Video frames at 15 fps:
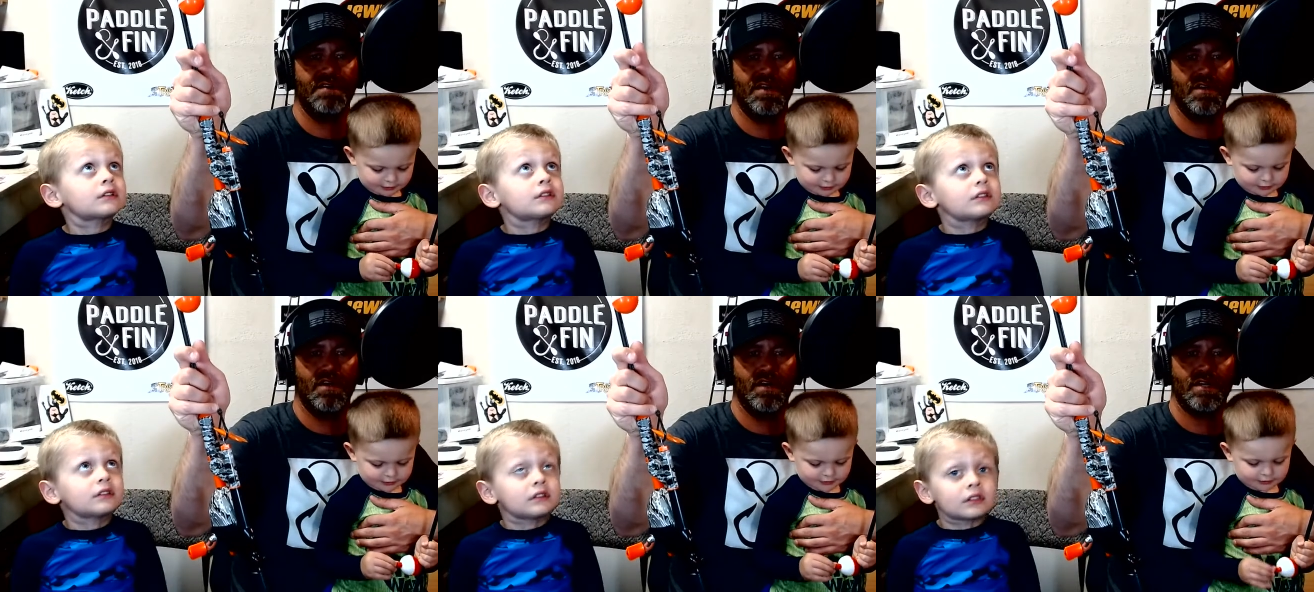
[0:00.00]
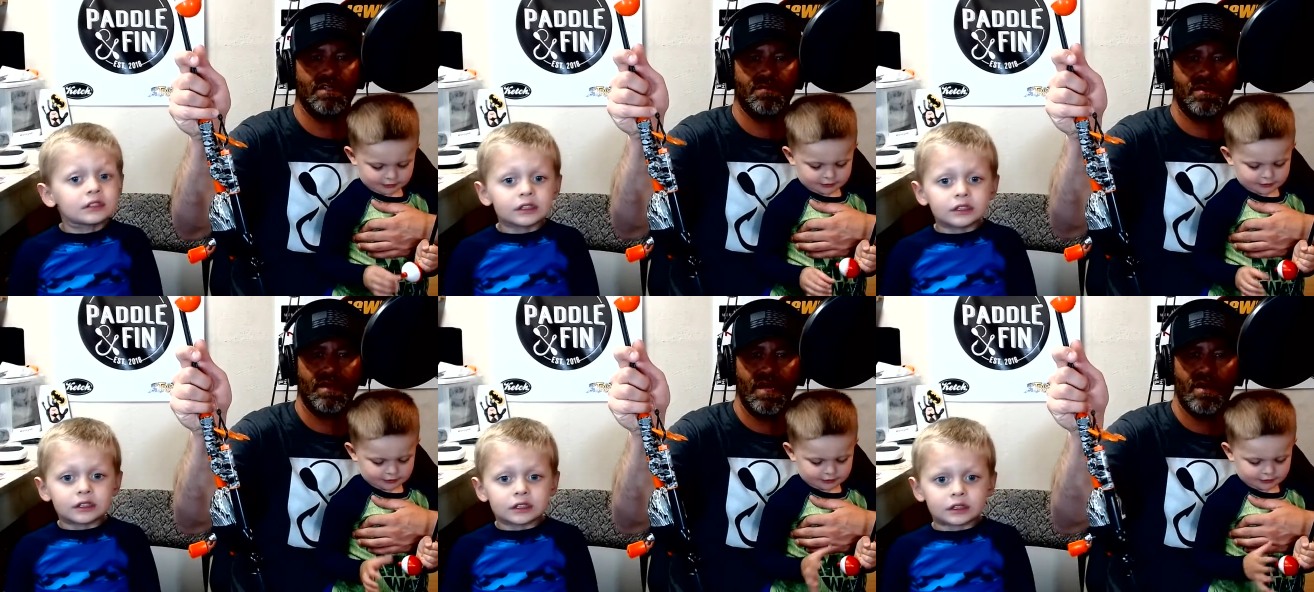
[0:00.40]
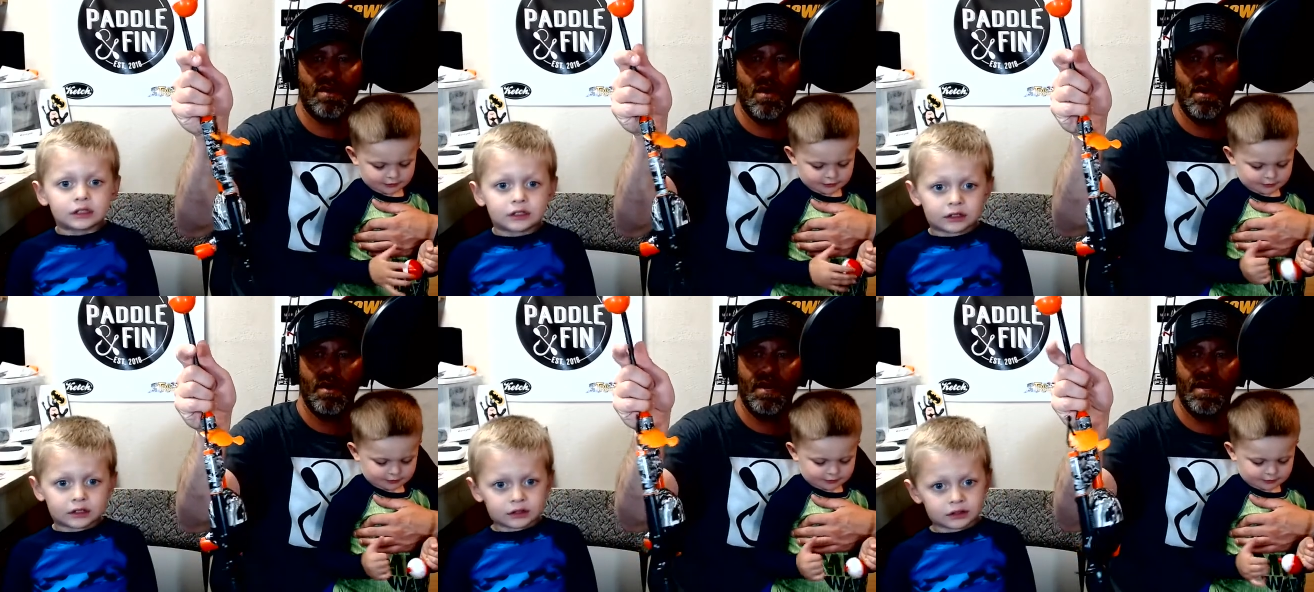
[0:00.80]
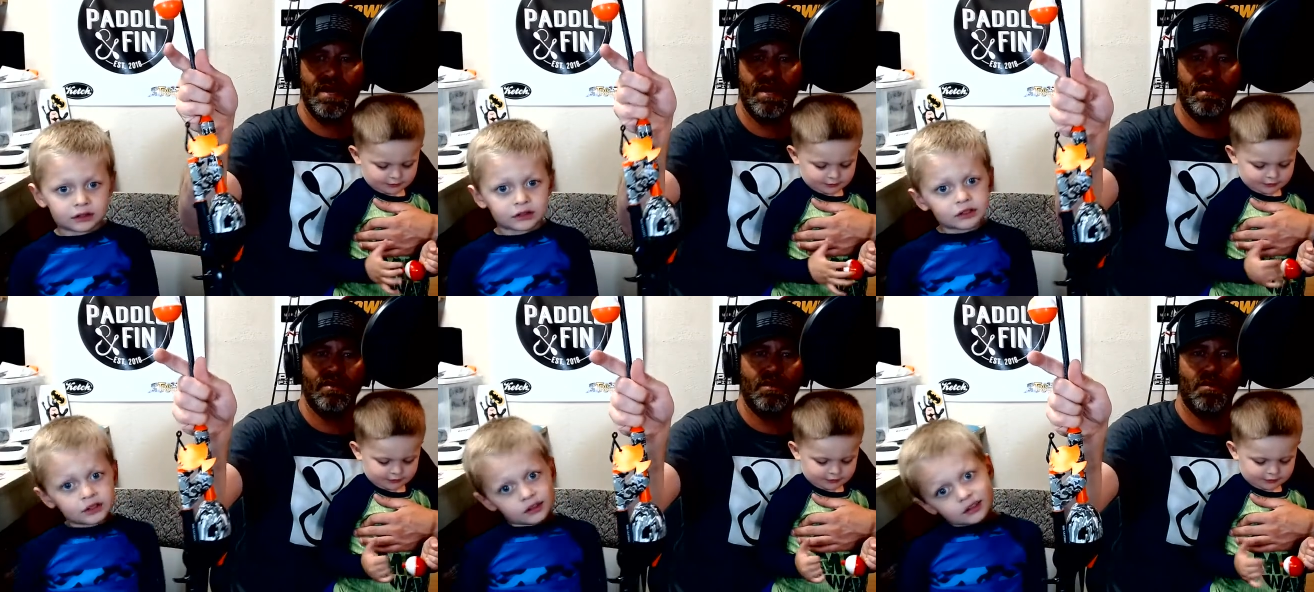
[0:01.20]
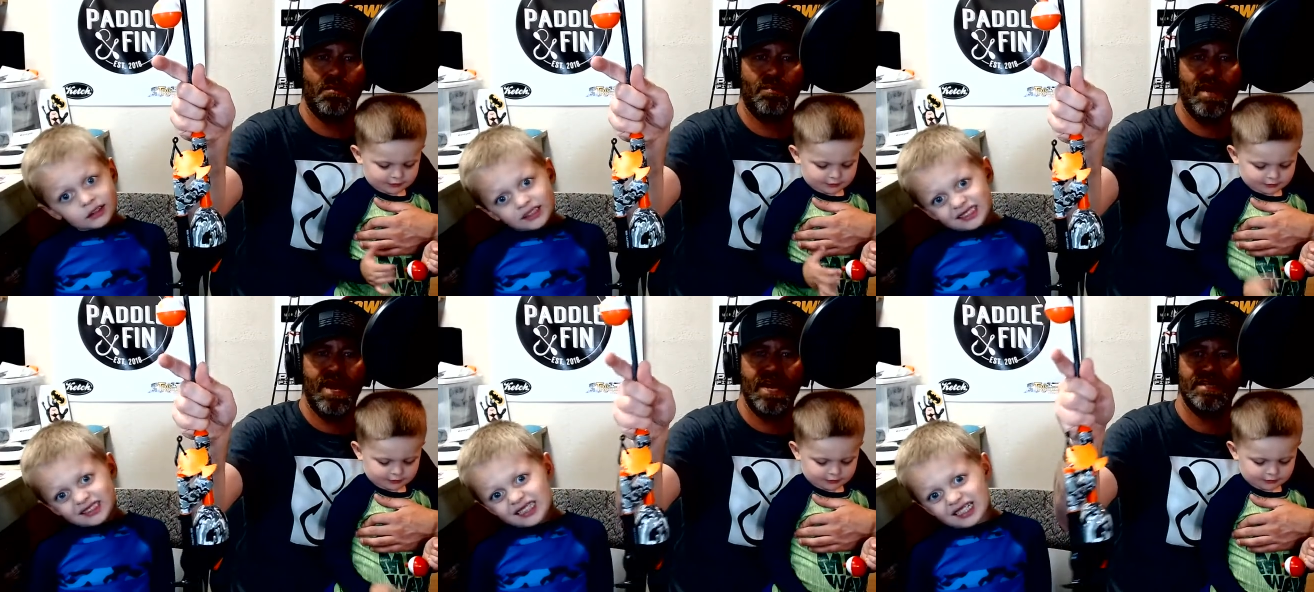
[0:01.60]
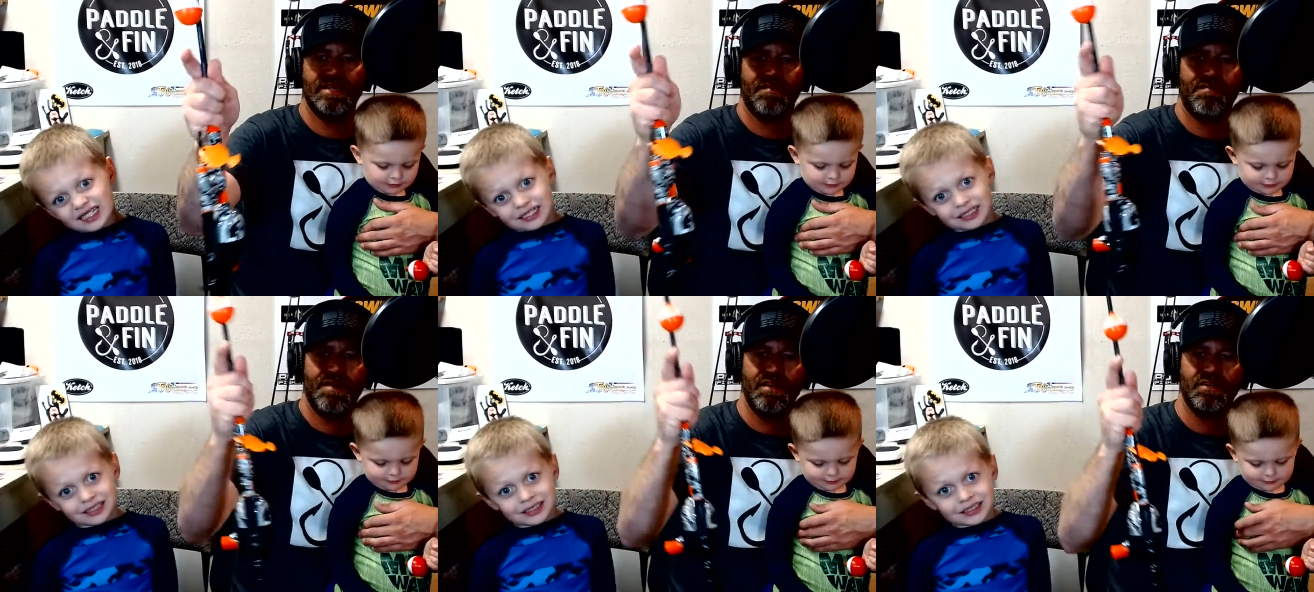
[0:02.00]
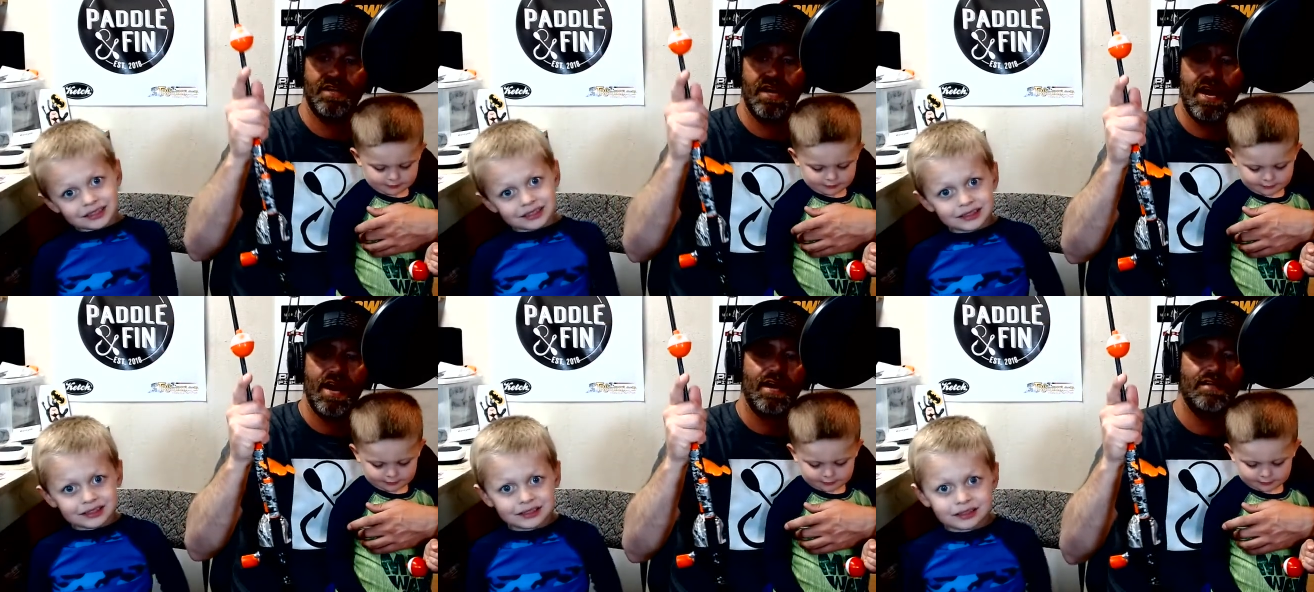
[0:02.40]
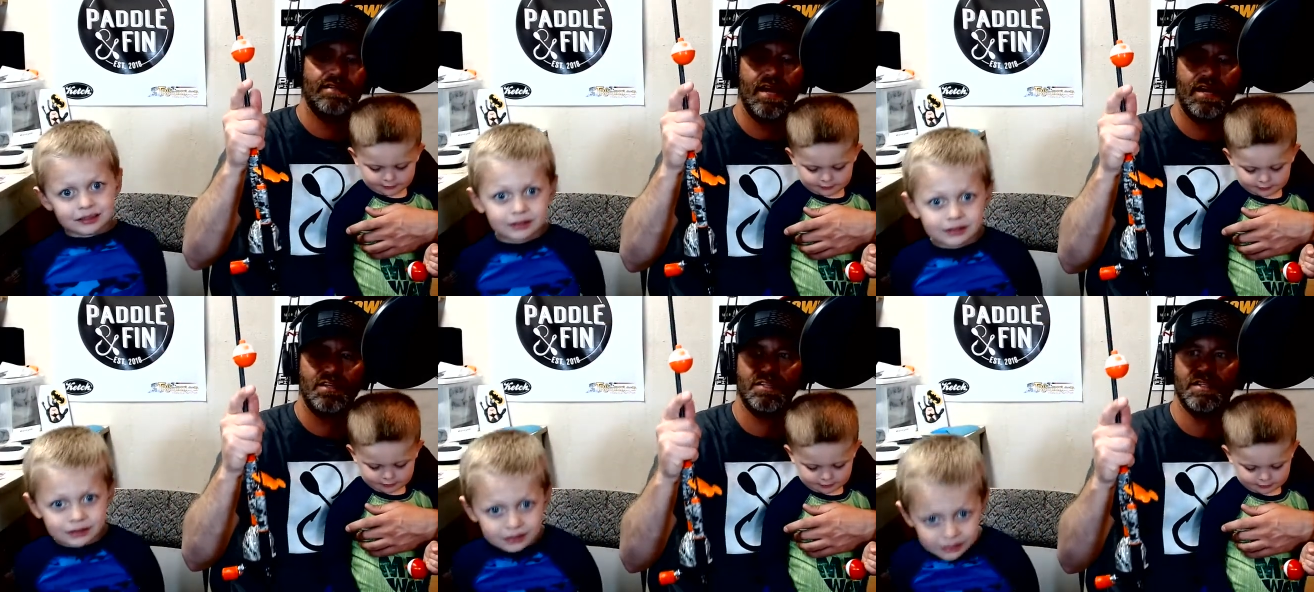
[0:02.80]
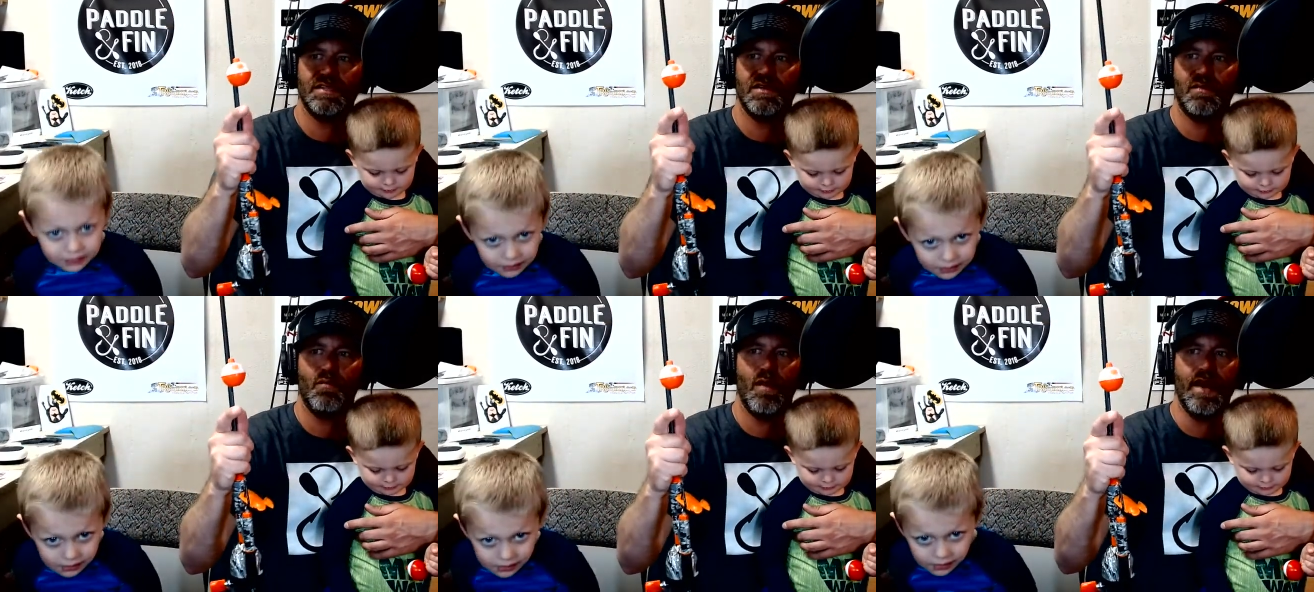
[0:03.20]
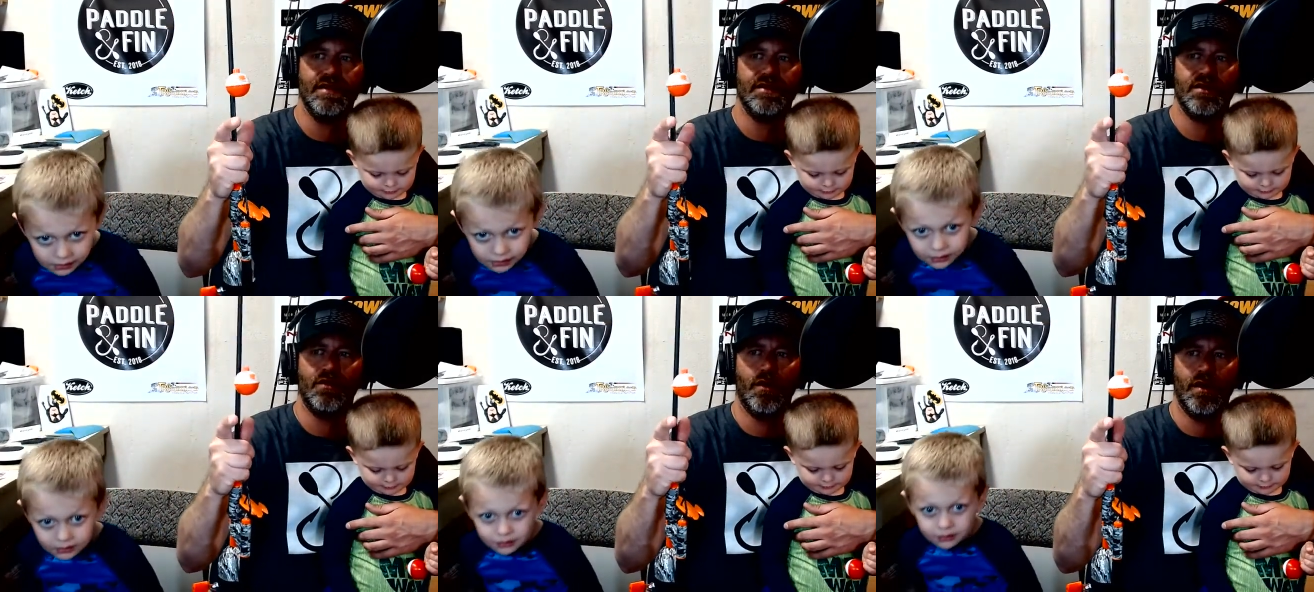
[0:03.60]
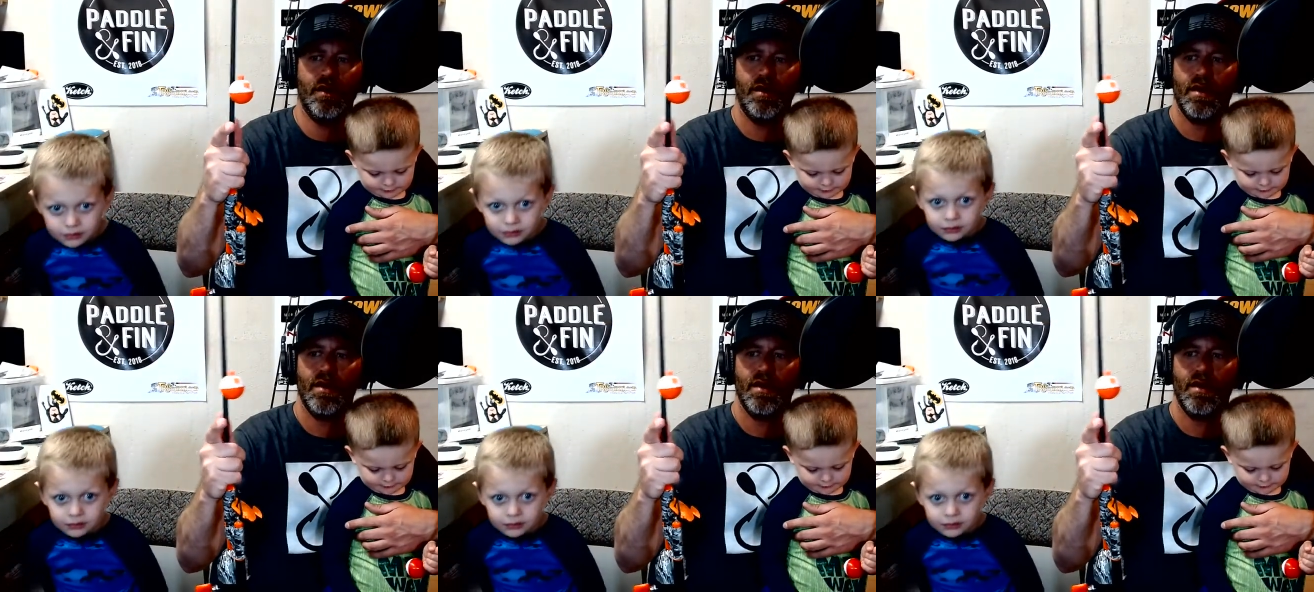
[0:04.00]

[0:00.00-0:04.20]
Speaker 1: hook is what they called it, and a little plastic fish that has actually some weight to it.